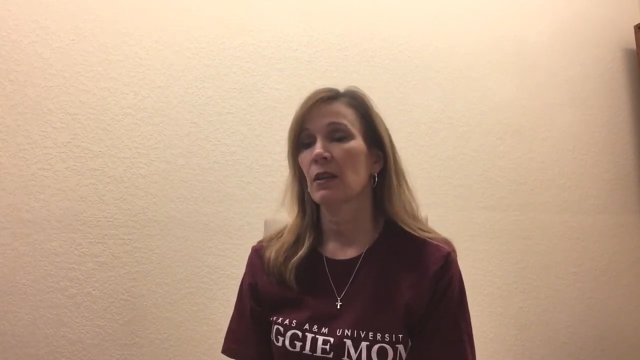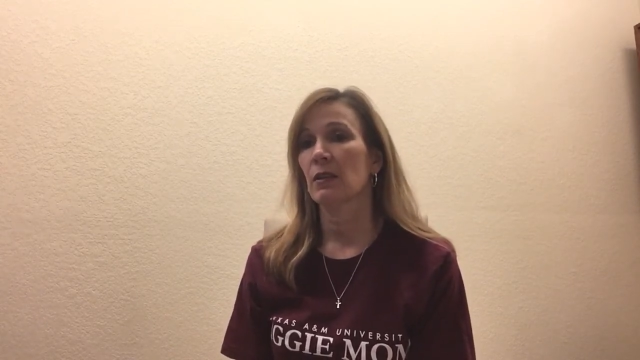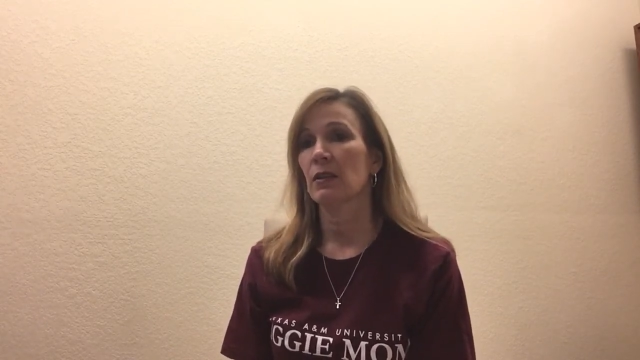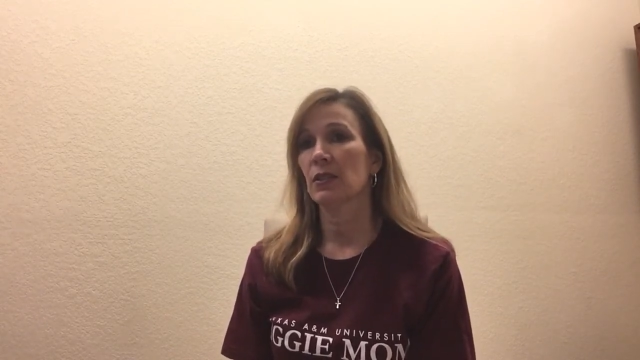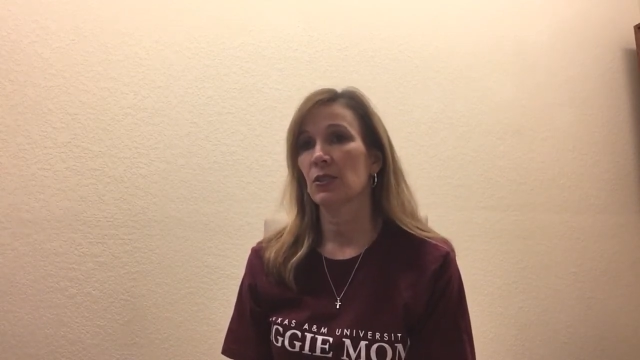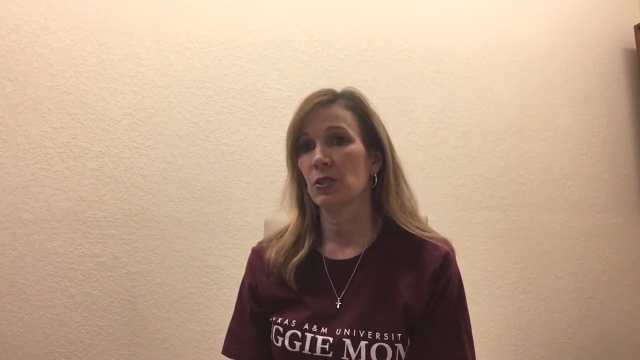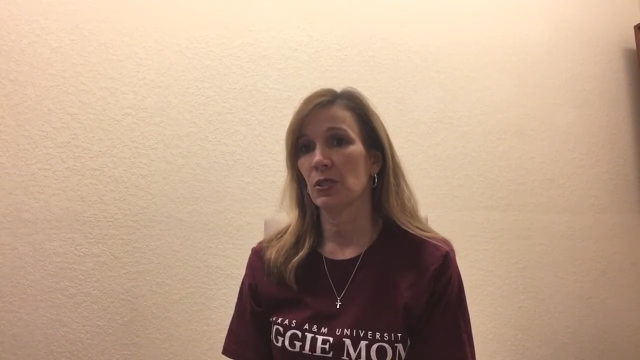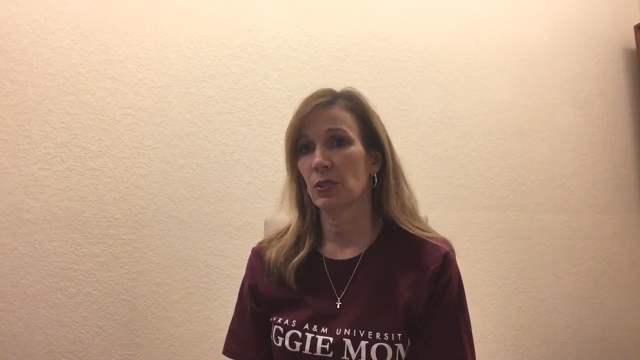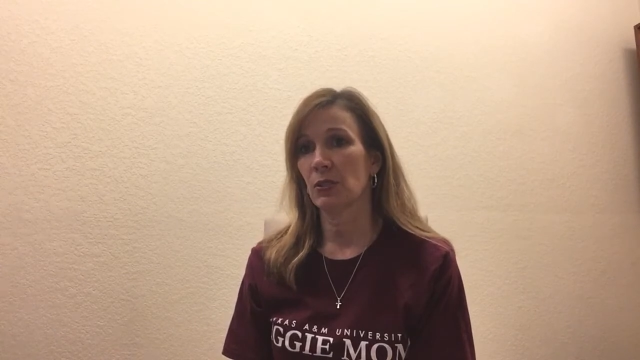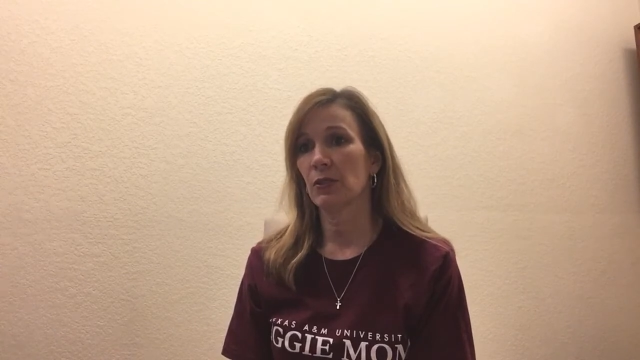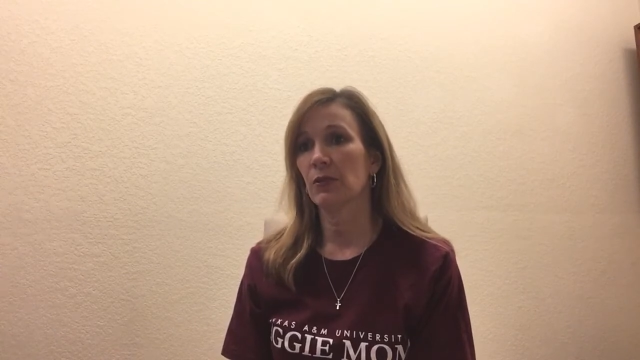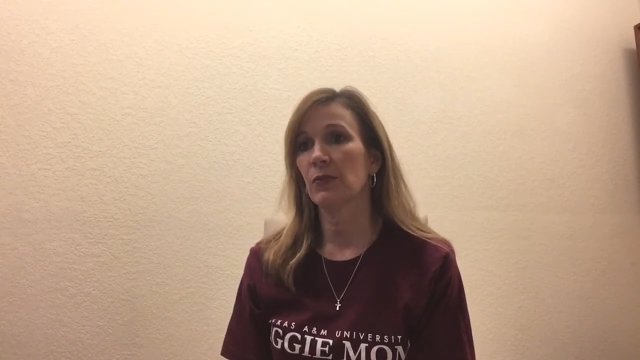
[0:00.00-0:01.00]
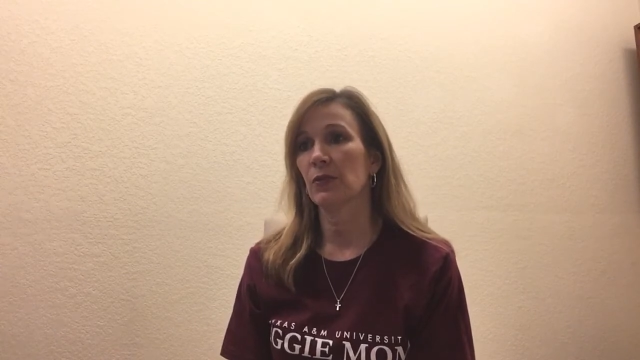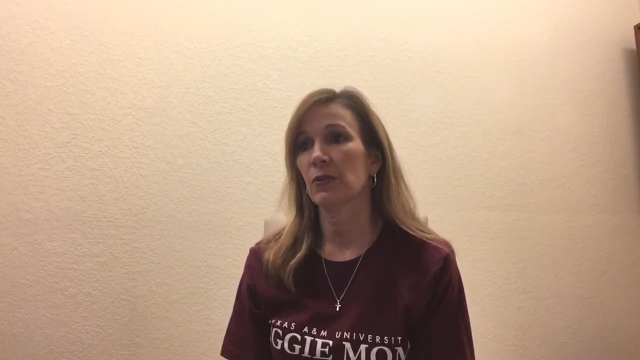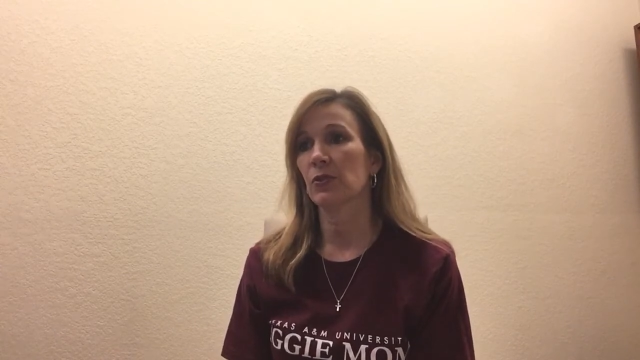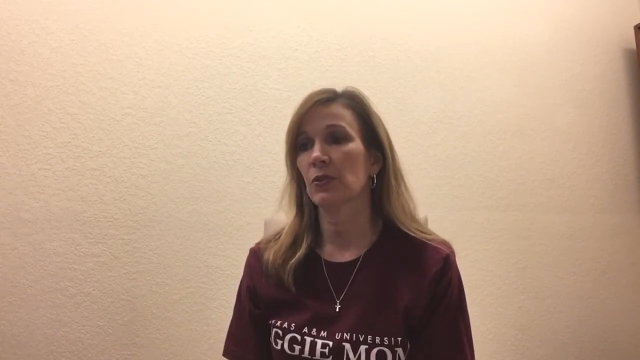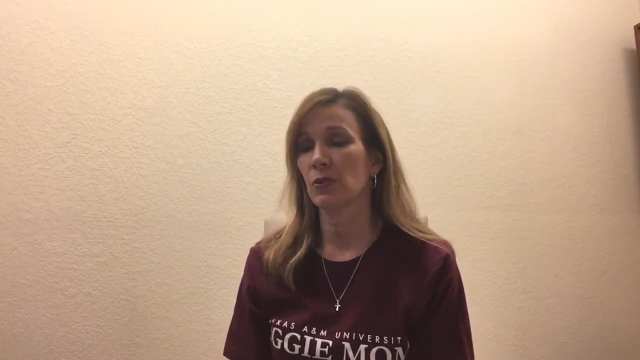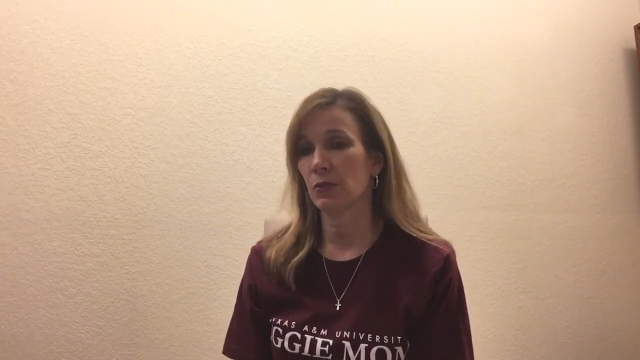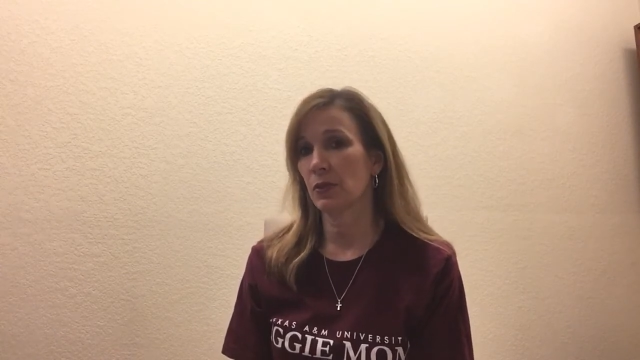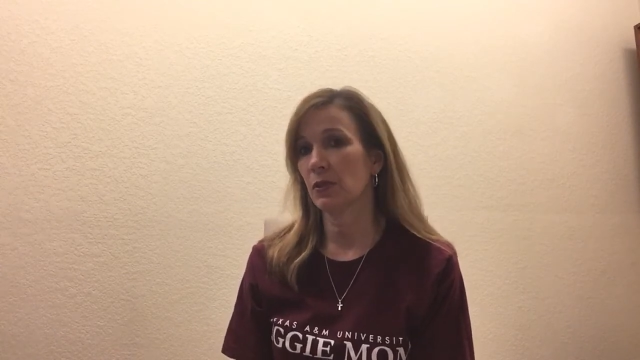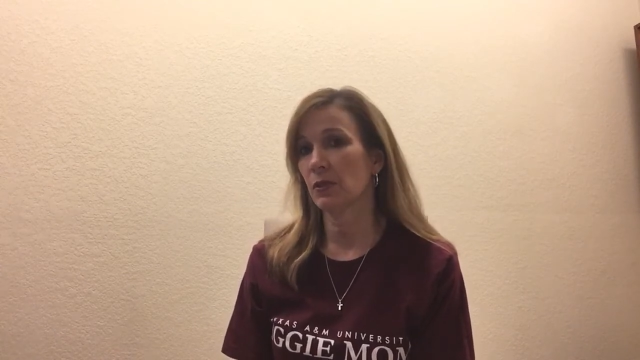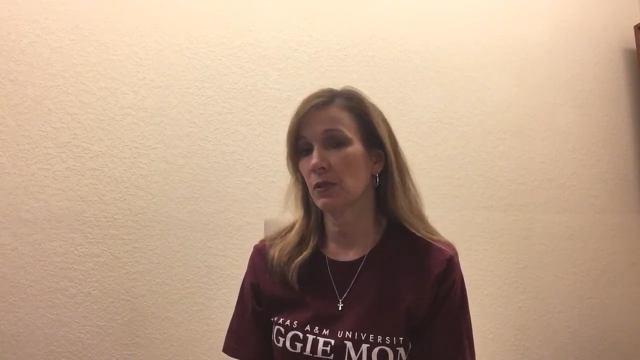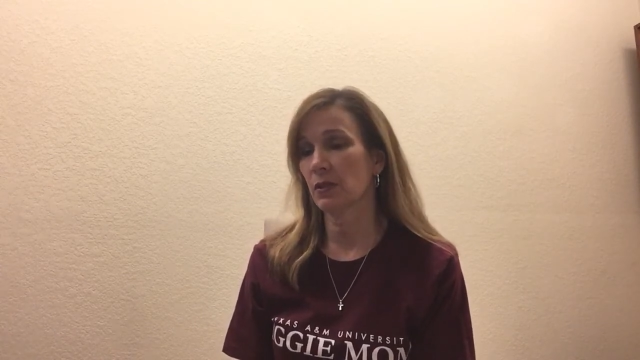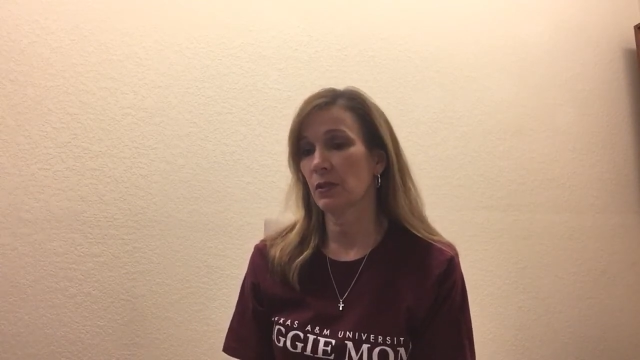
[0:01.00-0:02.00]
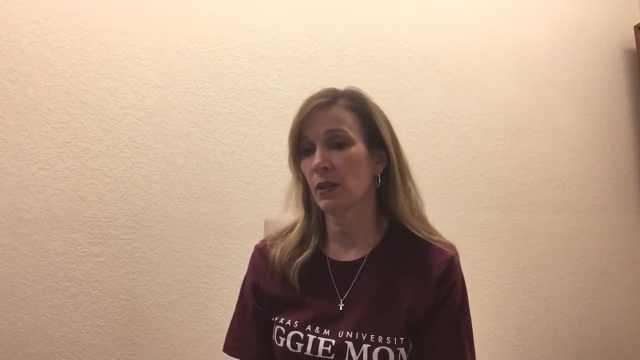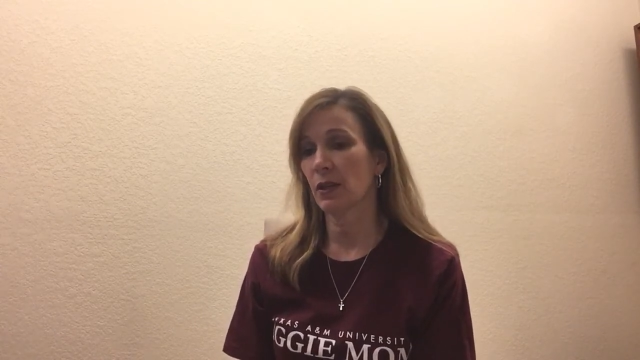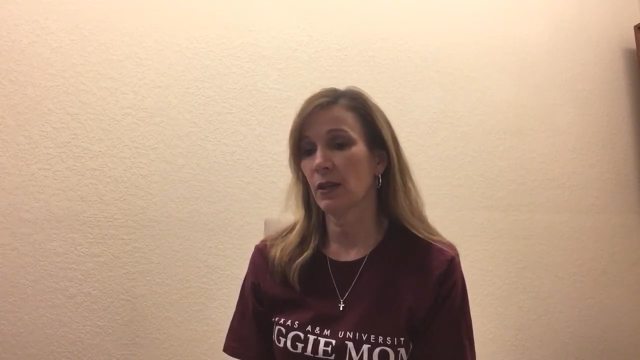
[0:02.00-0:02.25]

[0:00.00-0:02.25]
this year for students,